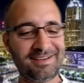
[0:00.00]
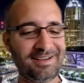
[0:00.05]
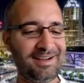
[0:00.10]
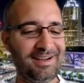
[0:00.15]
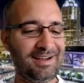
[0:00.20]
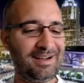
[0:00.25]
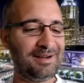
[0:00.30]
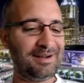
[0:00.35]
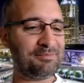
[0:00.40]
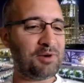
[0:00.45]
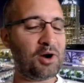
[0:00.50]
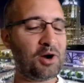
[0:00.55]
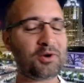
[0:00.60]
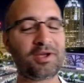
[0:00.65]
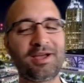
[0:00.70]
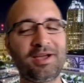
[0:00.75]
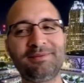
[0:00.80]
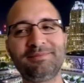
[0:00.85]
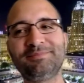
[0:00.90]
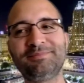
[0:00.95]

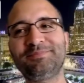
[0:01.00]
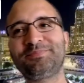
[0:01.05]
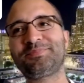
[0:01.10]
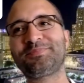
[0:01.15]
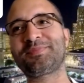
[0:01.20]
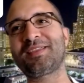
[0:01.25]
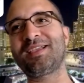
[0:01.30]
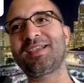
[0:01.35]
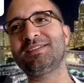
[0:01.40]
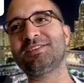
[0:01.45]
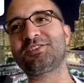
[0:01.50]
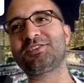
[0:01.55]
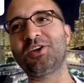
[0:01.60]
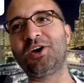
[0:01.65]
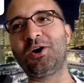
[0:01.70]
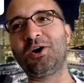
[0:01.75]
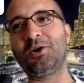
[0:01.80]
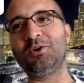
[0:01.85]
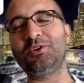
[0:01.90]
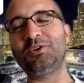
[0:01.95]
Okay.
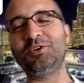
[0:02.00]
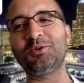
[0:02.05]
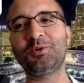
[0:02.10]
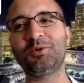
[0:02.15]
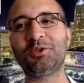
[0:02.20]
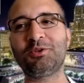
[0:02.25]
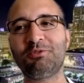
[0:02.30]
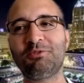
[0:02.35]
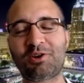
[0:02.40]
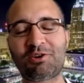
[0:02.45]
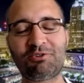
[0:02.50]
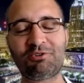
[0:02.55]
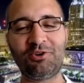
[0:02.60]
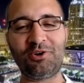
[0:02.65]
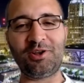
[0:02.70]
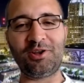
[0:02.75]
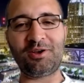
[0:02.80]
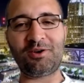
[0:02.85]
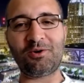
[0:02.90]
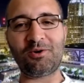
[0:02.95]
So you were the
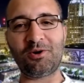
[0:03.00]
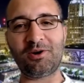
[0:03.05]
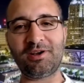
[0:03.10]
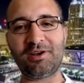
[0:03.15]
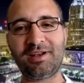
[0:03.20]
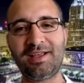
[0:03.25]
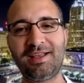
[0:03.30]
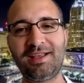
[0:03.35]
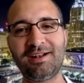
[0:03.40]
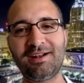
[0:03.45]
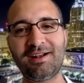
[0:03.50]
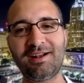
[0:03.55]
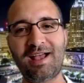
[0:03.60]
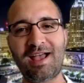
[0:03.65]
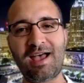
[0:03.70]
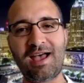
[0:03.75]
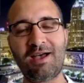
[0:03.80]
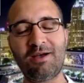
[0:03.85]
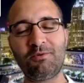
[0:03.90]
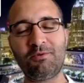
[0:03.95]
recruiting coordinator
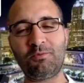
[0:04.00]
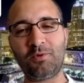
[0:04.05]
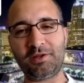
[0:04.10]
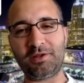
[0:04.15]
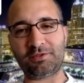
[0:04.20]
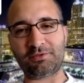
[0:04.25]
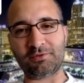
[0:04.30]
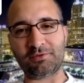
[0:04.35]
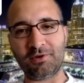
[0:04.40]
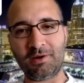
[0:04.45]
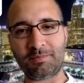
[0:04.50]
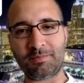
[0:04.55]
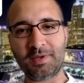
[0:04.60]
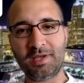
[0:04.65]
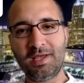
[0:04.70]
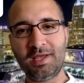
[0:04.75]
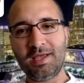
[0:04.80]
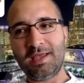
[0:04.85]
at Winthrop,